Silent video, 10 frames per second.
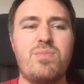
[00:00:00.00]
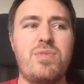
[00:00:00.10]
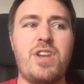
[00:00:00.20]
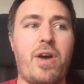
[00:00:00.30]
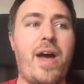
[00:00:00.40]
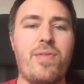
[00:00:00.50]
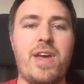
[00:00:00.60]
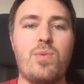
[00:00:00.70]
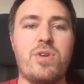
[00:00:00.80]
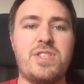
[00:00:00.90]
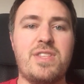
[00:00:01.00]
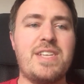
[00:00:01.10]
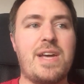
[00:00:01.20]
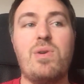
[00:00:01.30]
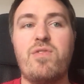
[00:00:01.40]
you know, how they'd want it,
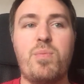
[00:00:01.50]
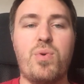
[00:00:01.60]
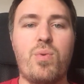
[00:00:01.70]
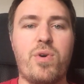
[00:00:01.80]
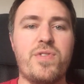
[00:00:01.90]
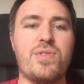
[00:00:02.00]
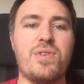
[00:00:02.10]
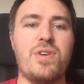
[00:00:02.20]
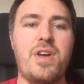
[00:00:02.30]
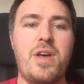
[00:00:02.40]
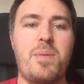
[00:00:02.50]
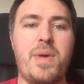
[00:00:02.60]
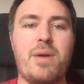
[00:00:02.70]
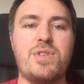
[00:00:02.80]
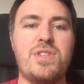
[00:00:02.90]
that's how Liverpool want to be
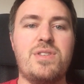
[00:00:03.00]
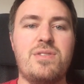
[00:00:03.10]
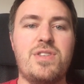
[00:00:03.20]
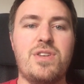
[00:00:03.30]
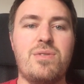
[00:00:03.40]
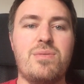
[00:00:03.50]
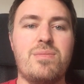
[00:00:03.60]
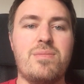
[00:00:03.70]
able to do,